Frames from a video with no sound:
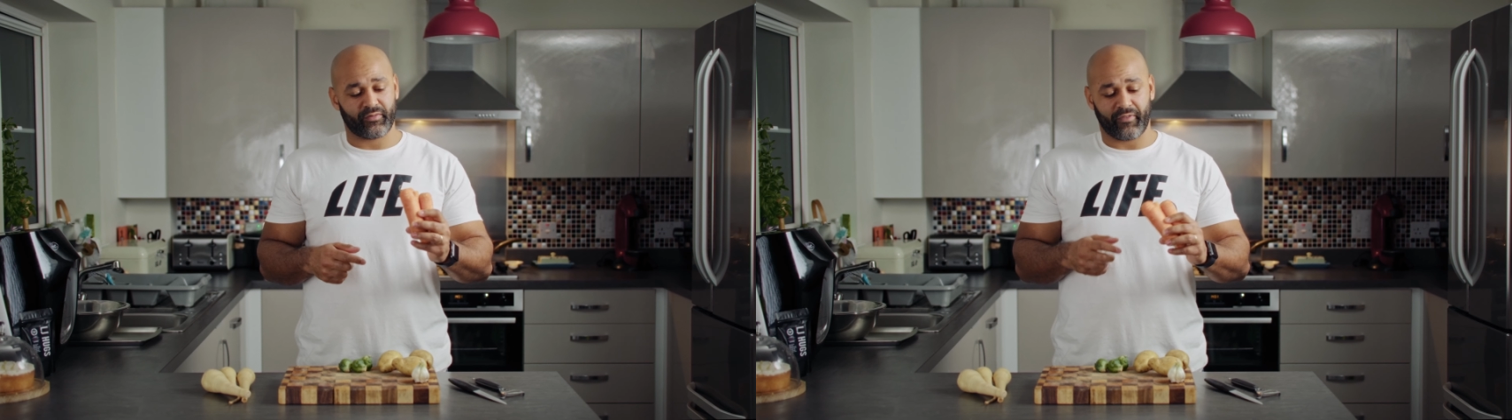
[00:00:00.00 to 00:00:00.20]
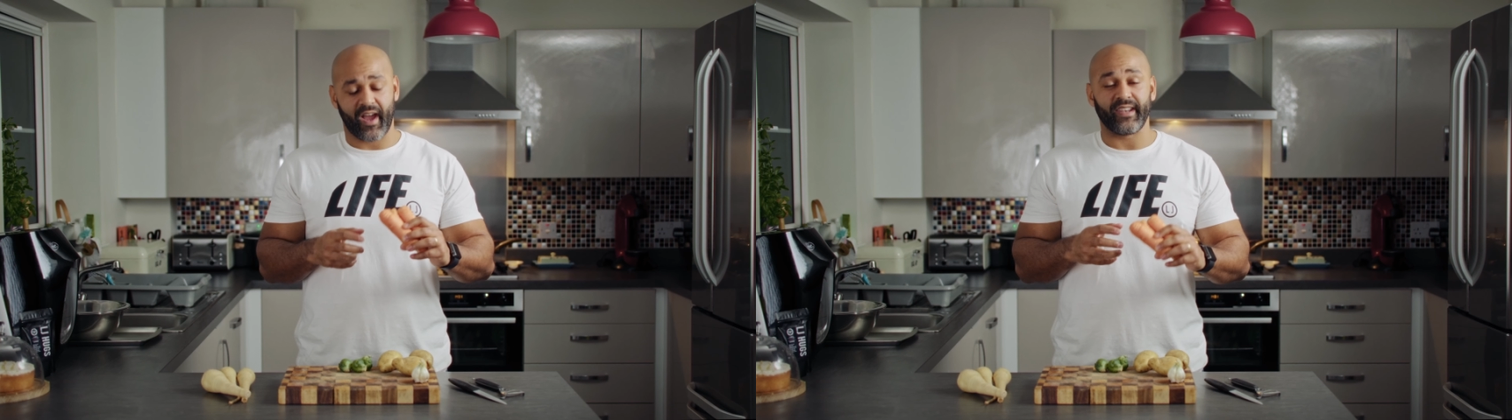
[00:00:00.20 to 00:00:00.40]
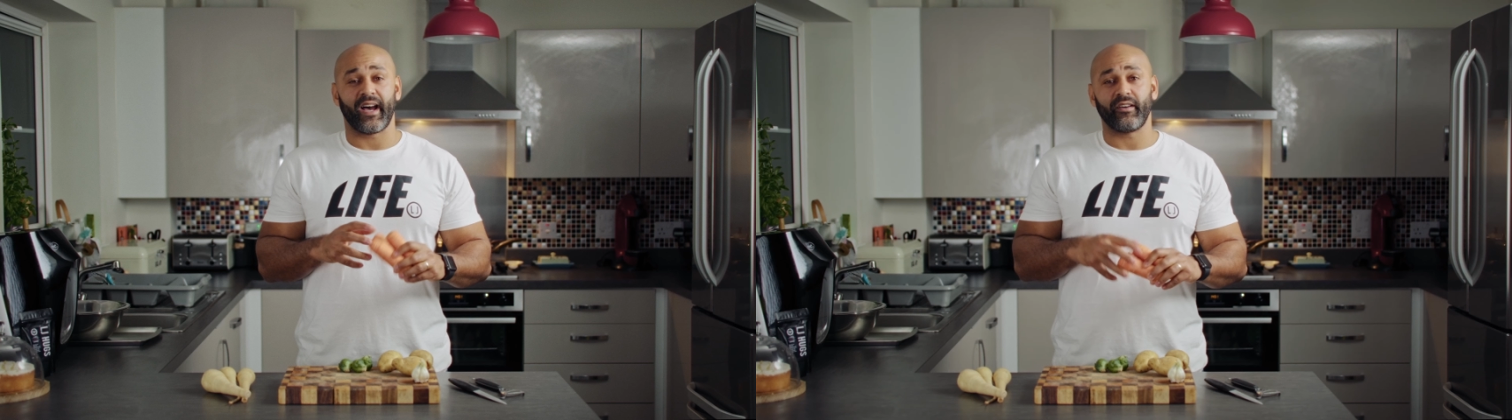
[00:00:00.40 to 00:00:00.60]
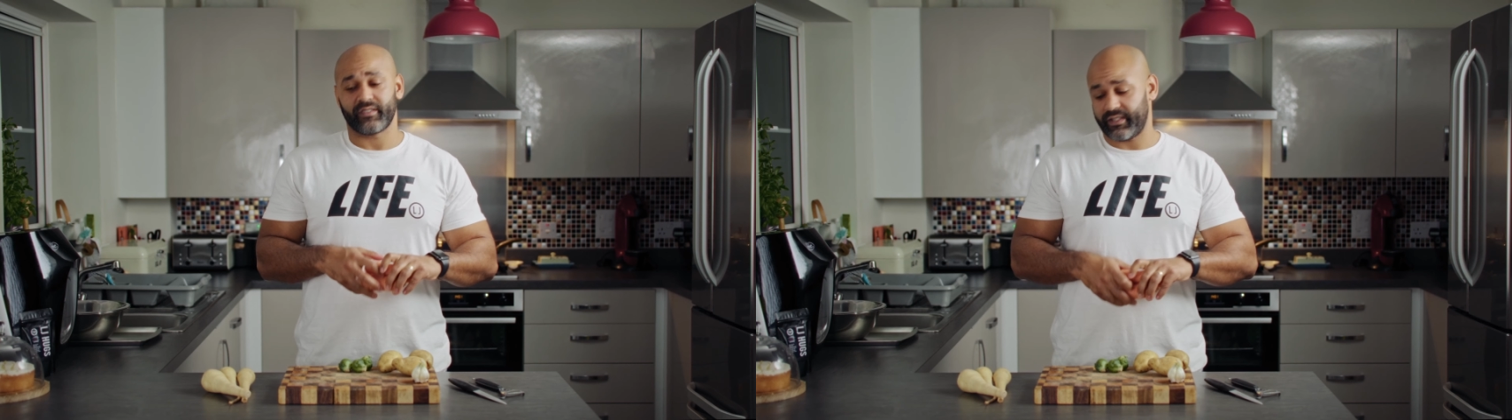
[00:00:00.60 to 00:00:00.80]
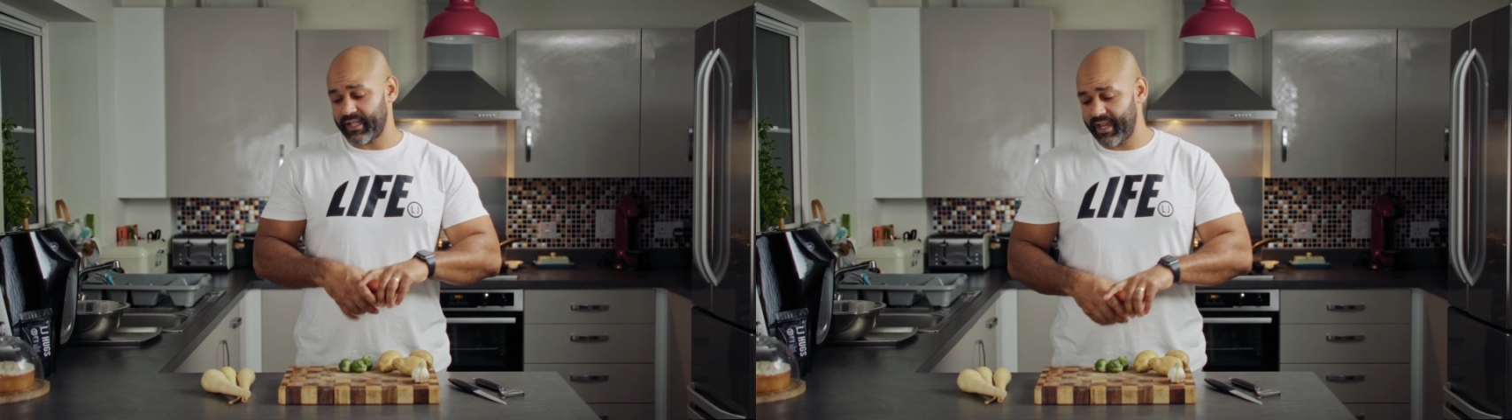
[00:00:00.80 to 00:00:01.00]
find out
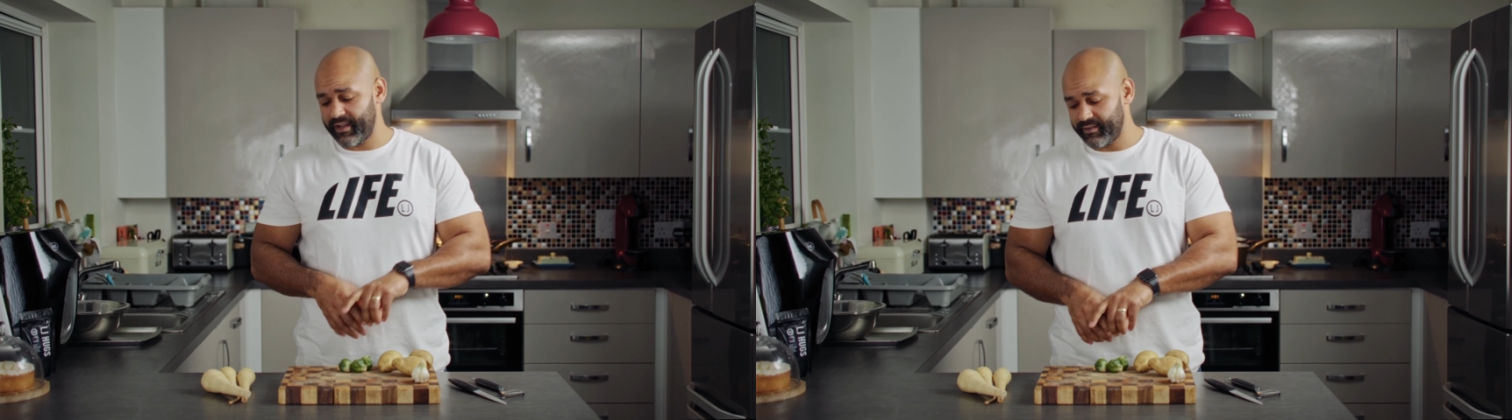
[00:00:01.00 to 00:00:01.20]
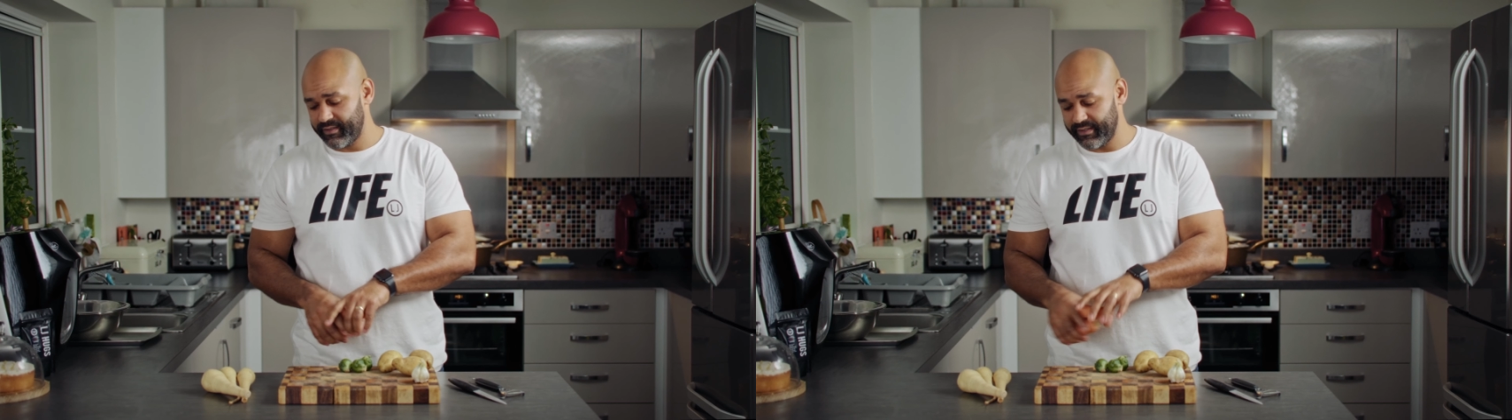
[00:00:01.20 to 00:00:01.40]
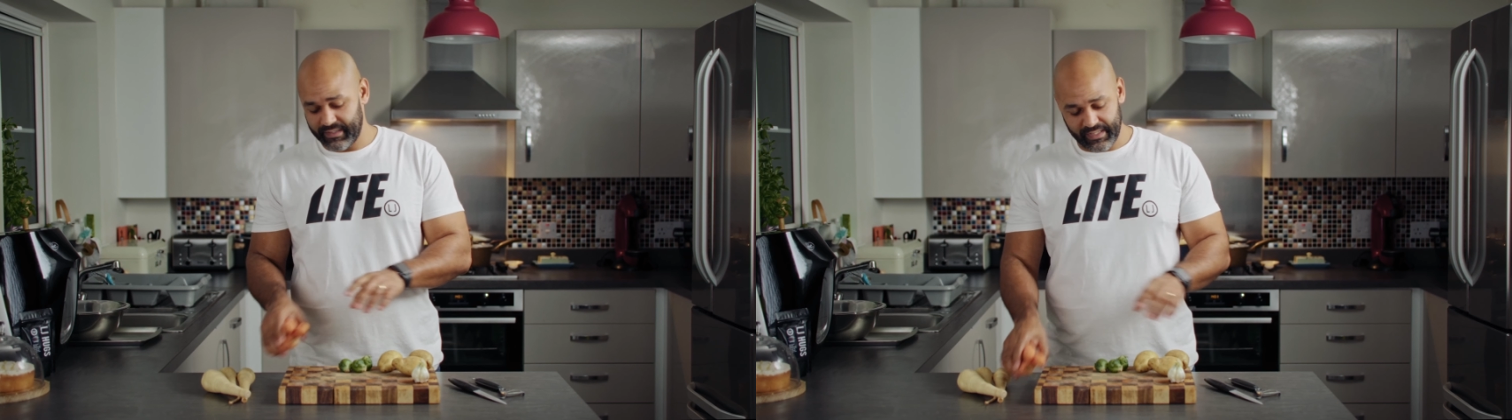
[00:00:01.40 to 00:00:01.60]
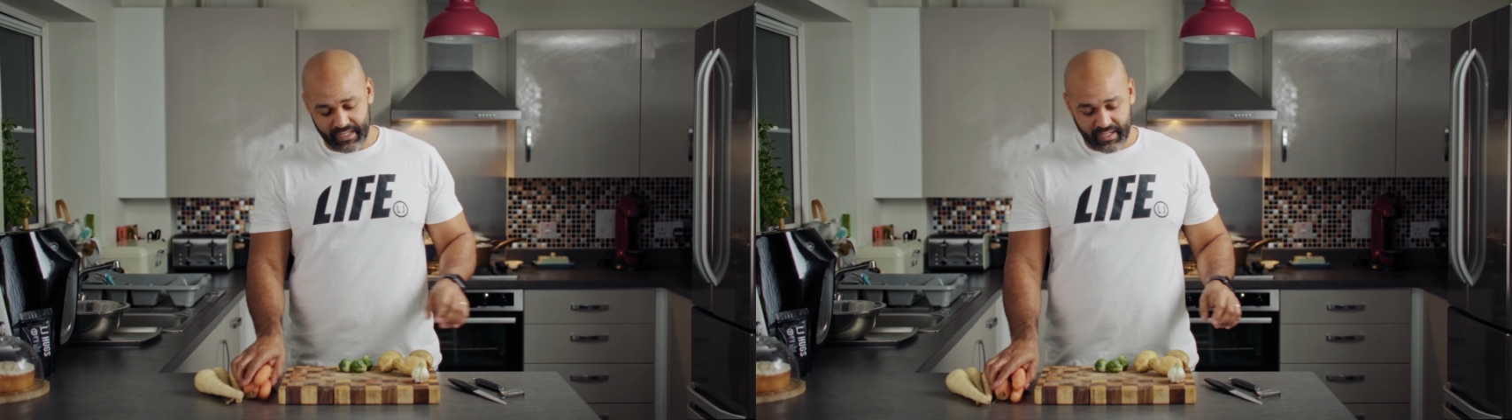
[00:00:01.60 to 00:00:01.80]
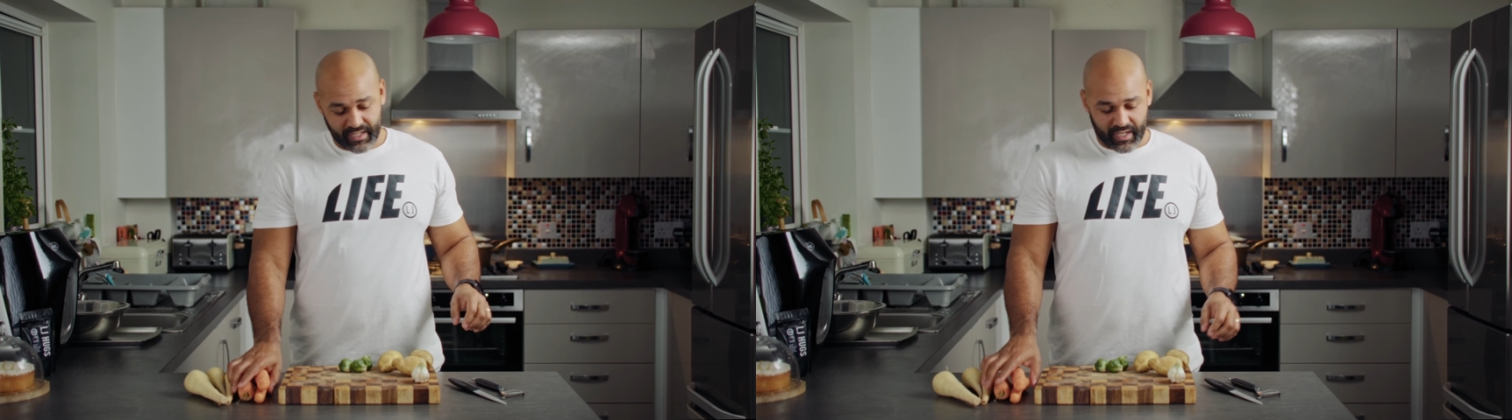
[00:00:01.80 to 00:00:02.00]
today.
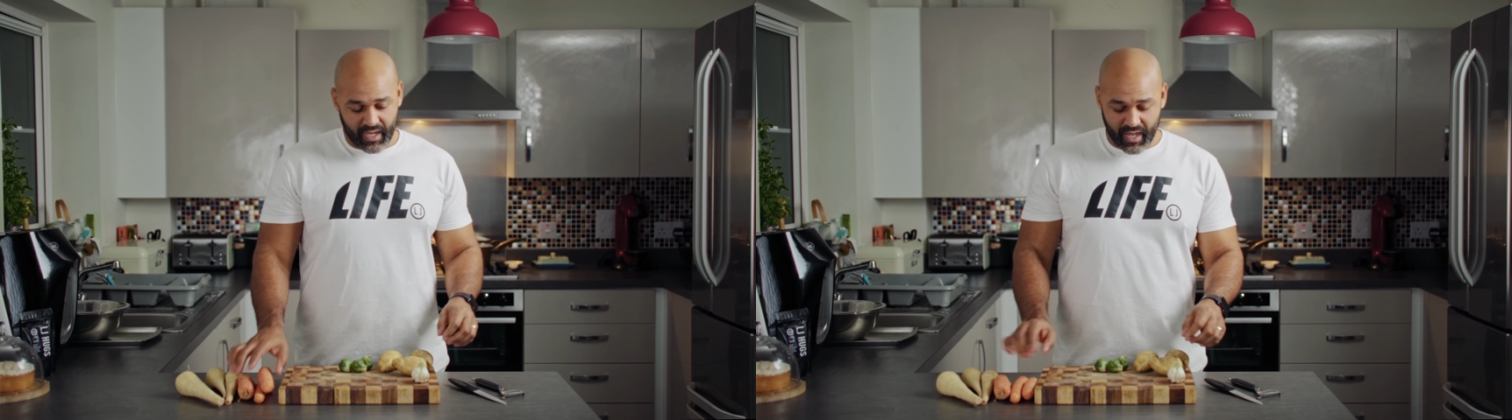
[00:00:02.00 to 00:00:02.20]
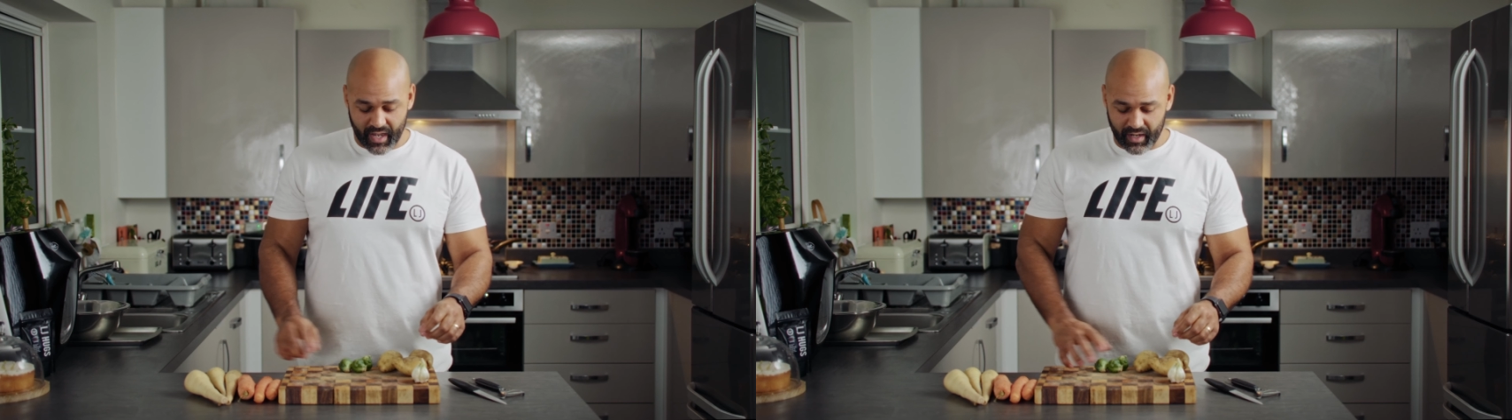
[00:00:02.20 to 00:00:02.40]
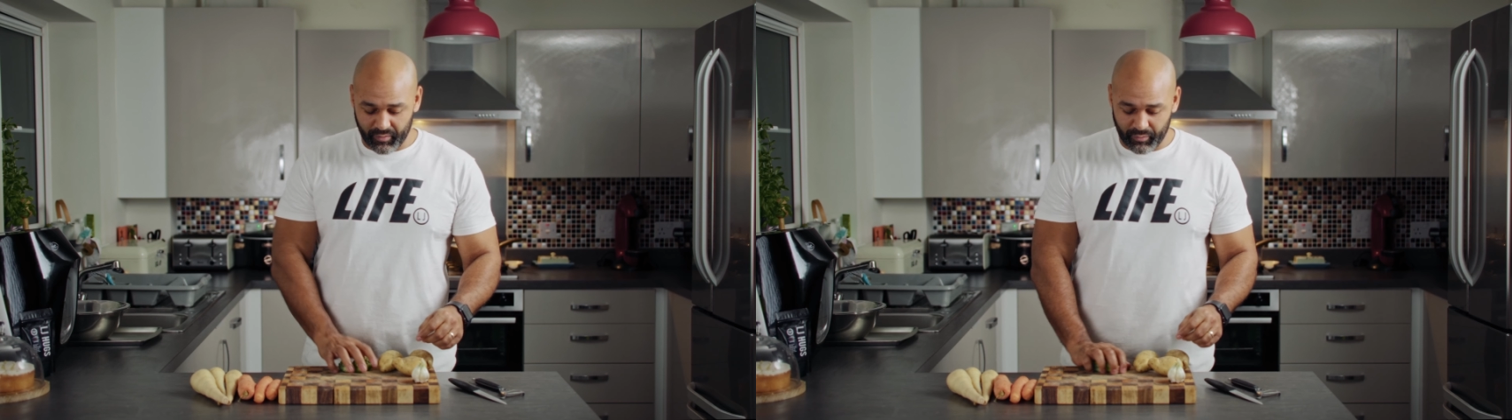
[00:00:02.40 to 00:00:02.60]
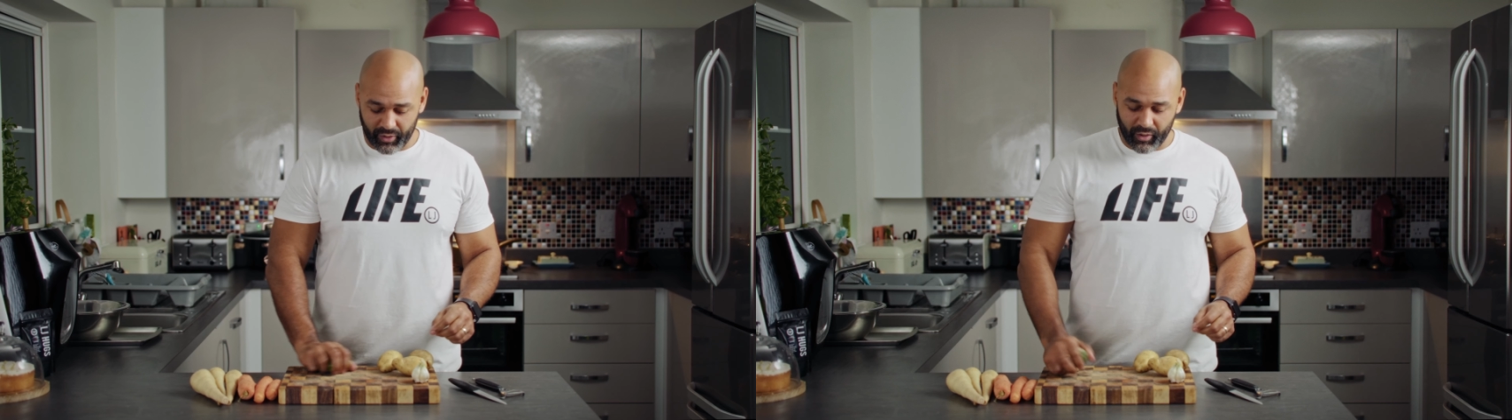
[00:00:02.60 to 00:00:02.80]
We've